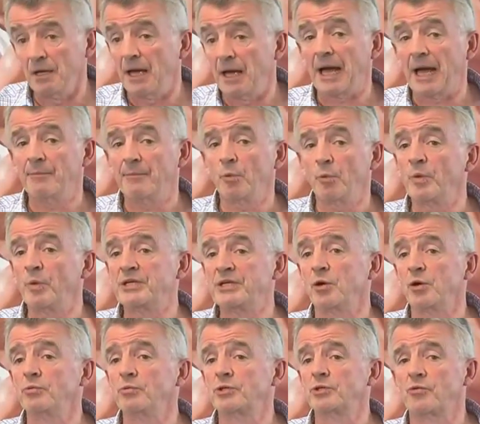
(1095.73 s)
Um, we
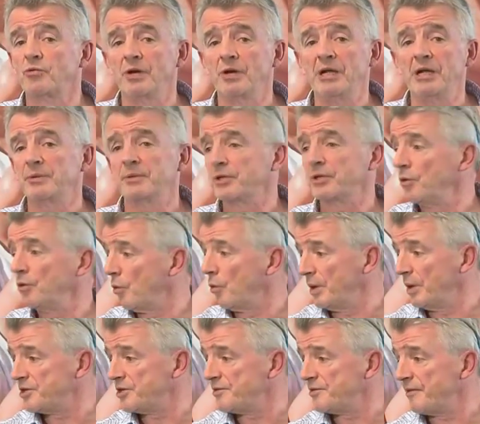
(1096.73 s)
don't agree with the
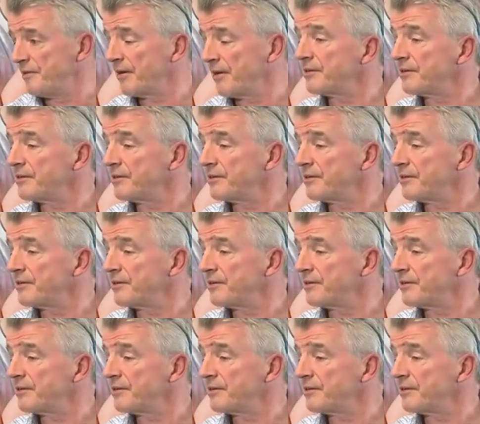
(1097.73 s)
Norwegian figure.